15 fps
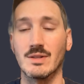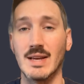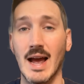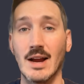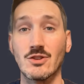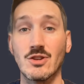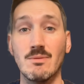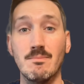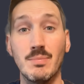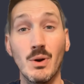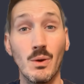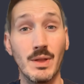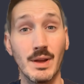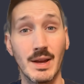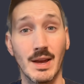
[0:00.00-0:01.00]
to actually
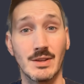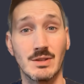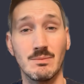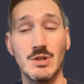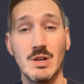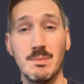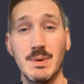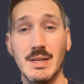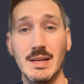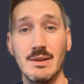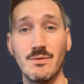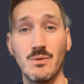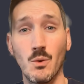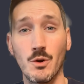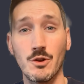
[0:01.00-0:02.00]
build the custom GPT
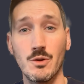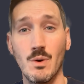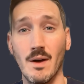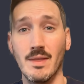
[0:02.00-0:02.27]
for you